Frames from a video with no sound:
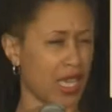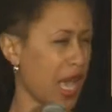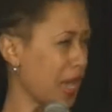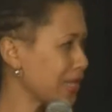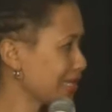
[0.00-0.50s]

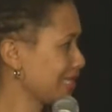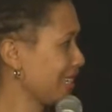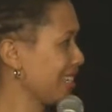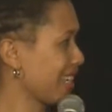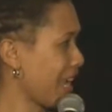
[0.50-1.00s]
How do you
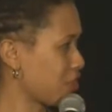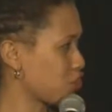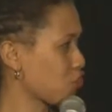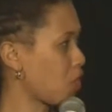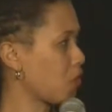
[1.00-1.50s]
say it?
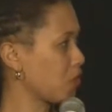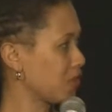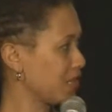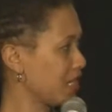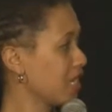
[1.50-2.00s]

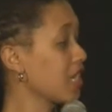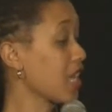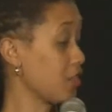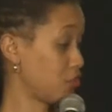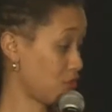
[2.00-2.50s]

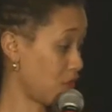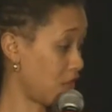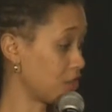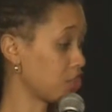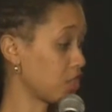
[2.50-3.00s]

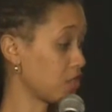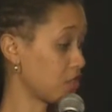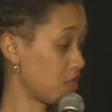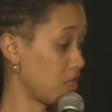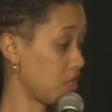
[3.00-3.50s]

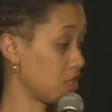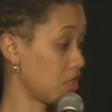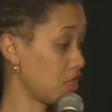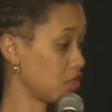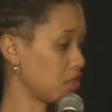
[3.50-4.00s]
Gastroenterologist. Are
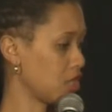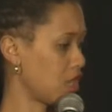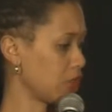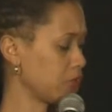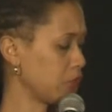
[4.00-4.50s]

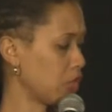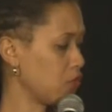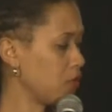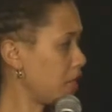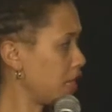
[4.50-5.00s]

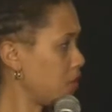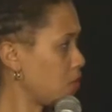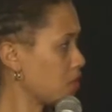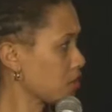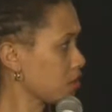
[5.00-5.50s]
you in my
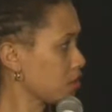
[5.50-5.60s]
network?